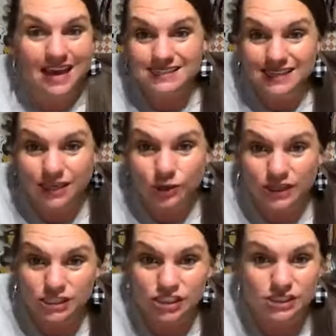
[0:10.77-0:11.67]
Ask any
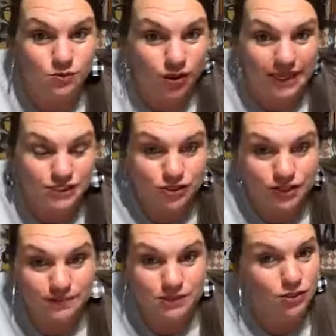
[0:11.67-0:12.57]
questions, we'll answer
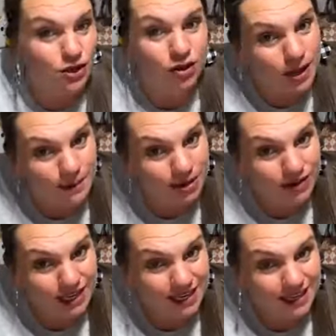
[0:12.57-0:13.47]
them. So y'all come
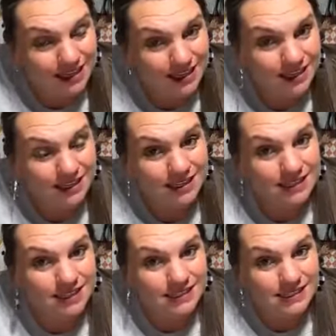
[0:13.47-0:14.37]
on in.
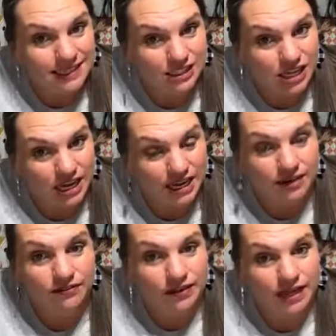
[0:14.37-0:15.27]

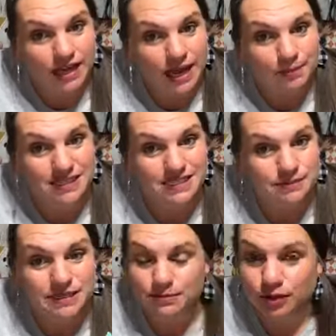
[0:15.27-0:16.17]
TGIF and happy
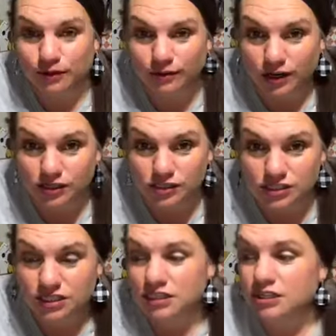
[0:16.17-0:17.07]
September
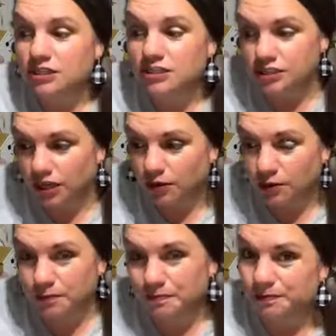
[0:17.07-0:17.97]
1st.
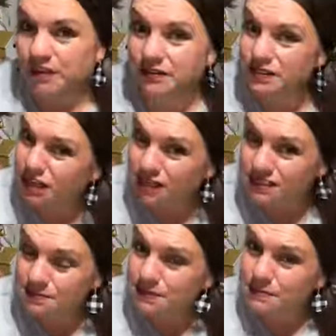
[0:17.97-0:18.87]
So if it's
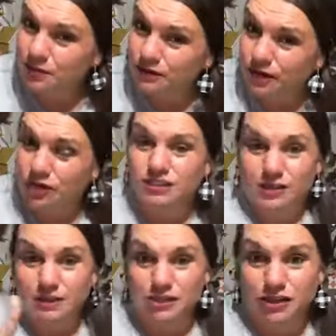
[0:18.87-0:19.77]
not September 1st,
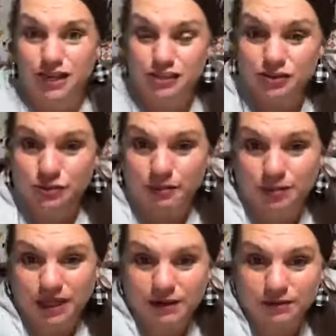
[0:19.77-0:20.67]
that means you're catching the
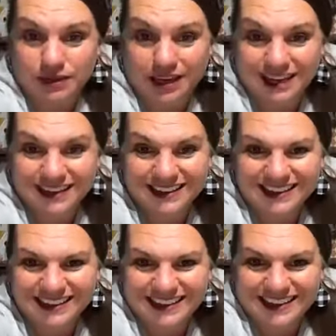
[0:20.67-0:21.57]
replay, okay?
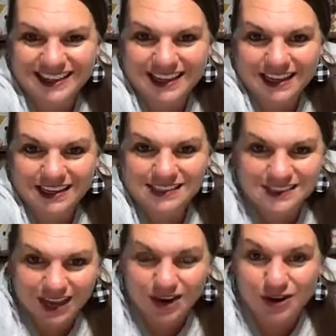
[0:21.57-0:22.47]

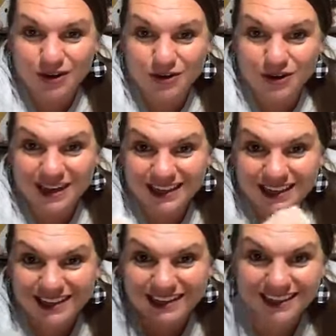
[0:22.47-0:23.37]
So
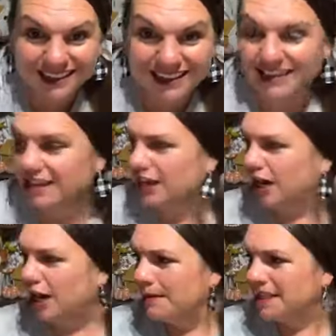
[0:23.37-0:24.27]

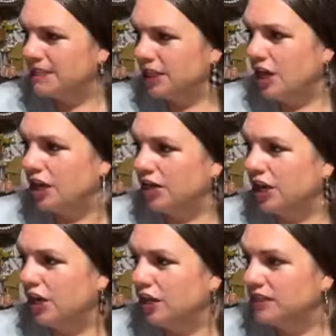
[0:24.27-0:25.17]
comment along,
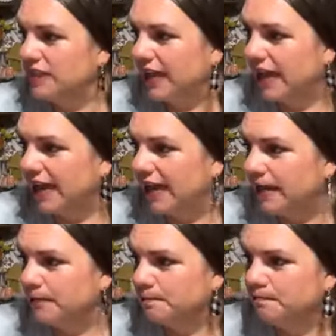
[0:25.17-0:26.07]
y'all. Say
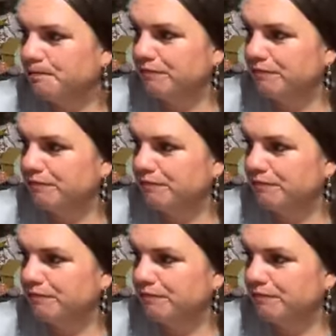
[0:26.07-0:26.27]
hey.